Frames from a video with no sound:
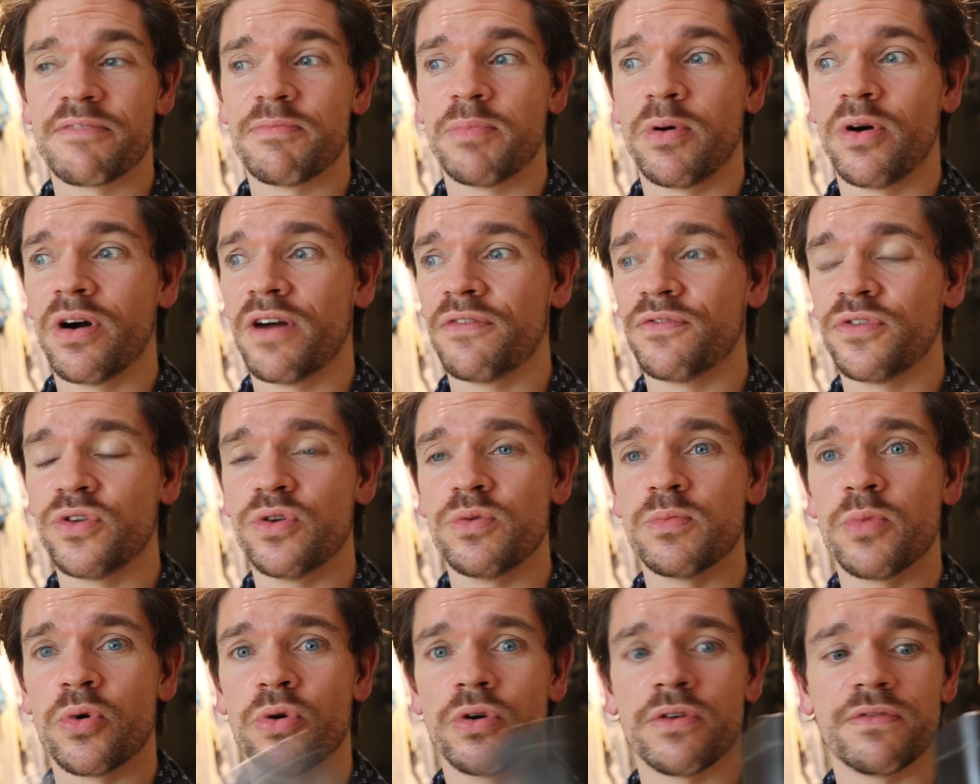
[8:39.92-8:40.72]
I've bought a
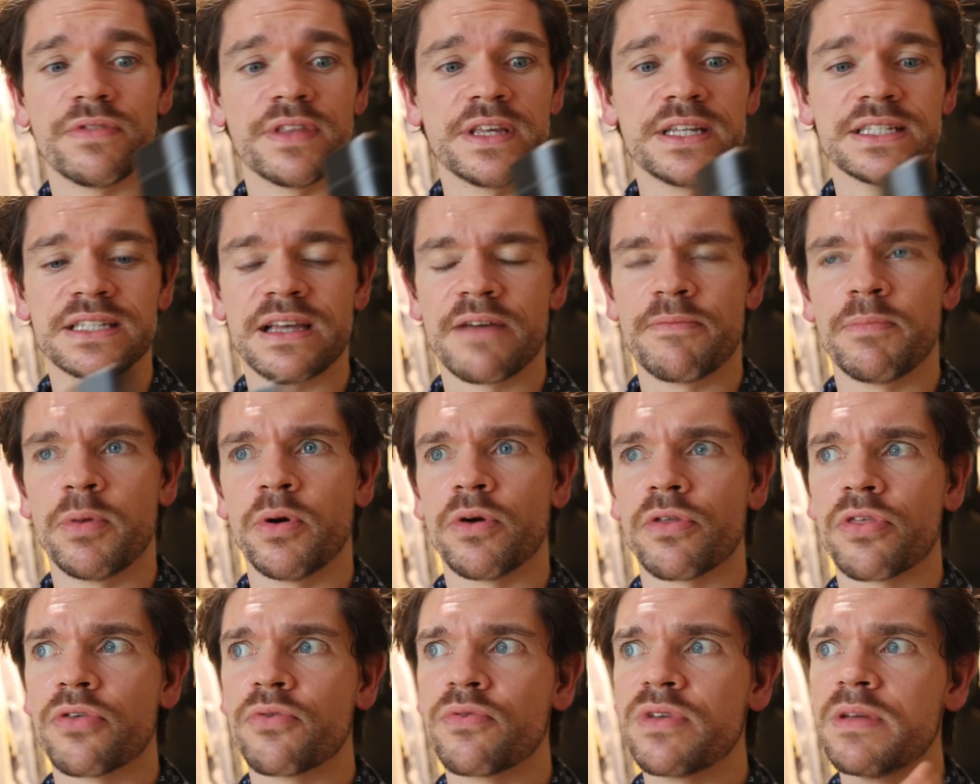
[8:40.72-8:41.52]
few more of these. I've
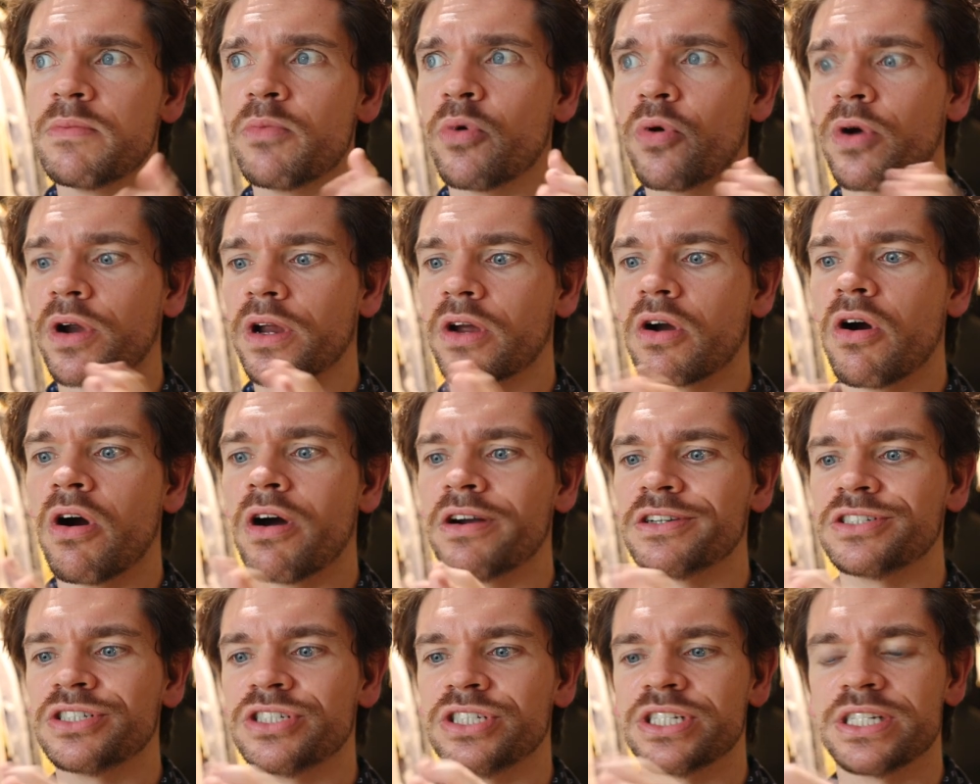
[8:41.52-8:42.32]
bought 3 more
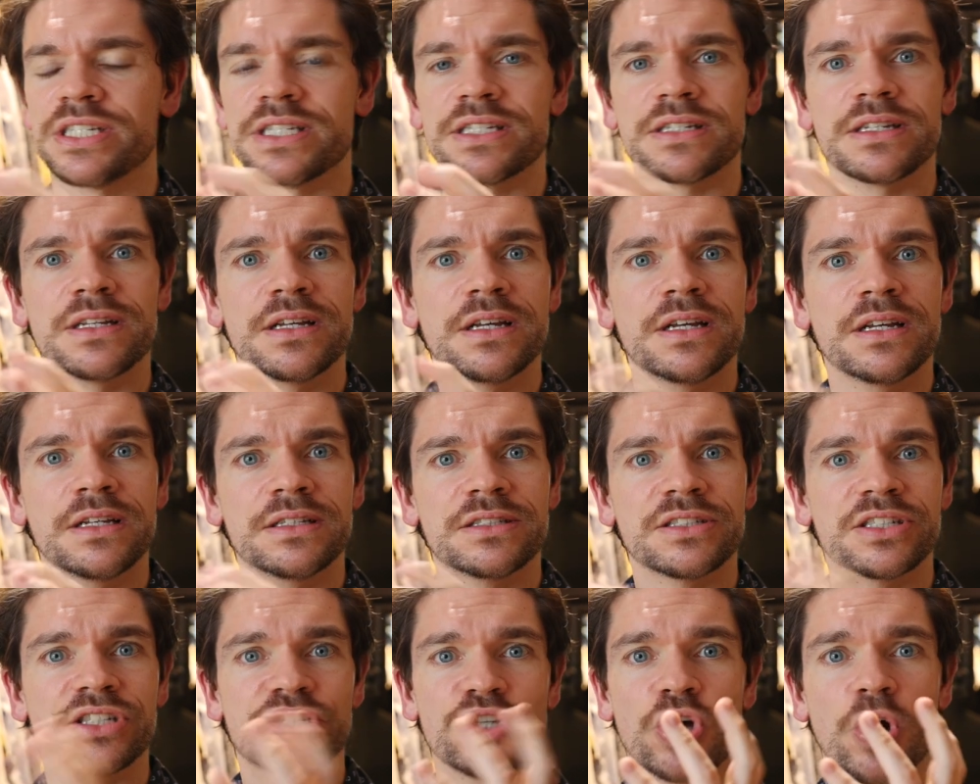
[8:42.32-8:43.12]
cartridges
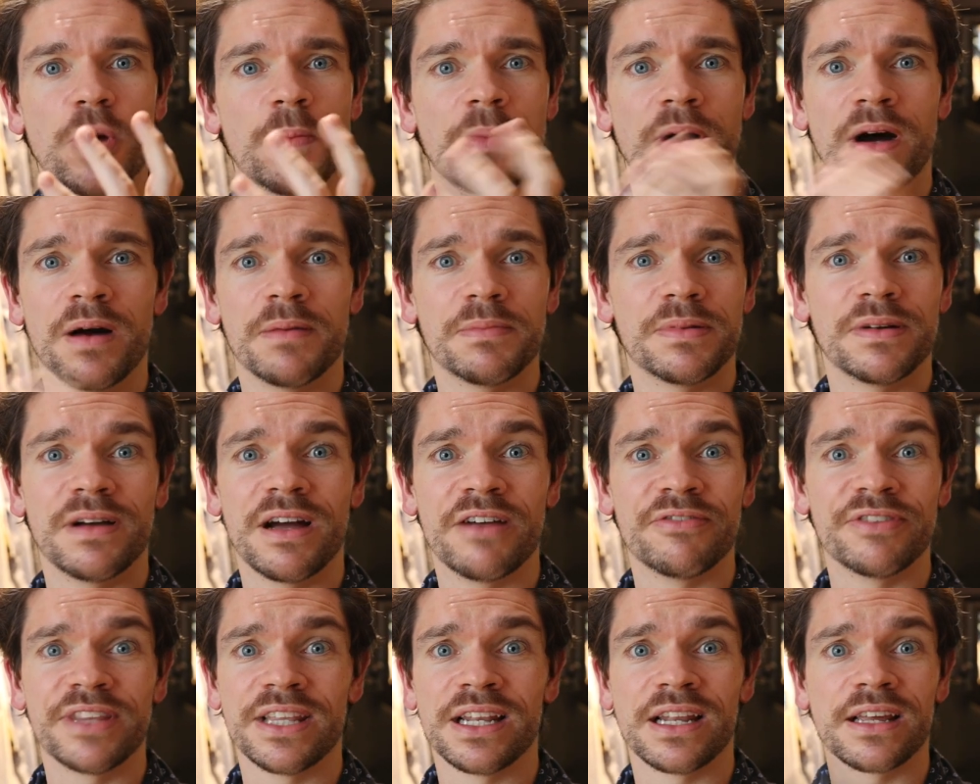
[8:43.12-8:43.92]
to top up.
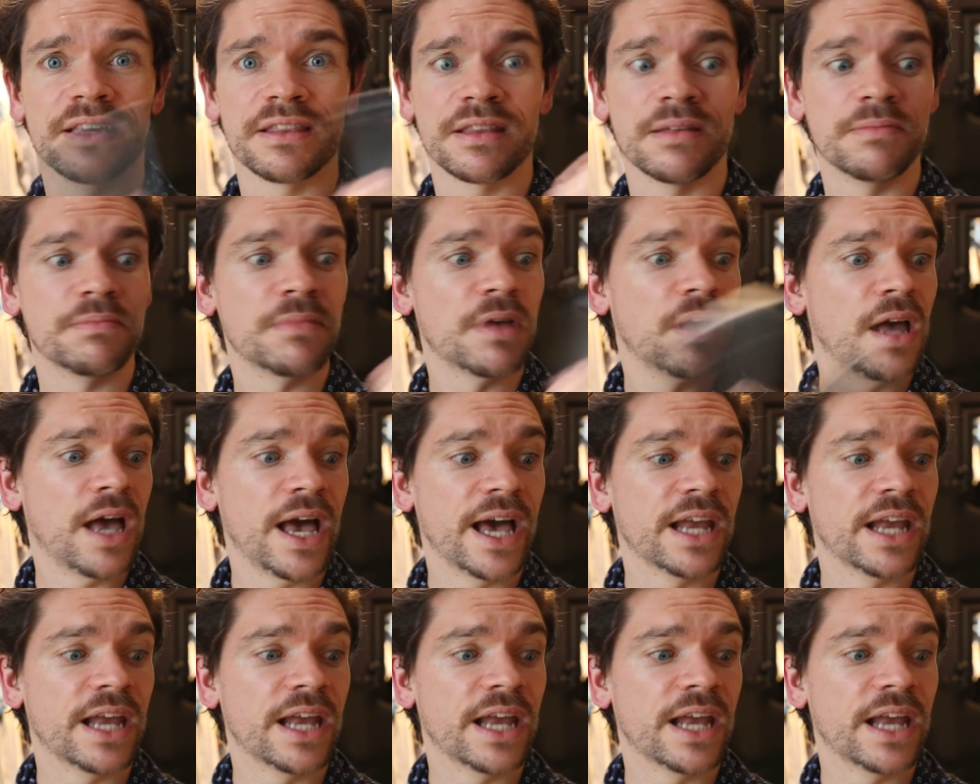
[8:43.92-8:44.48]
I really like them.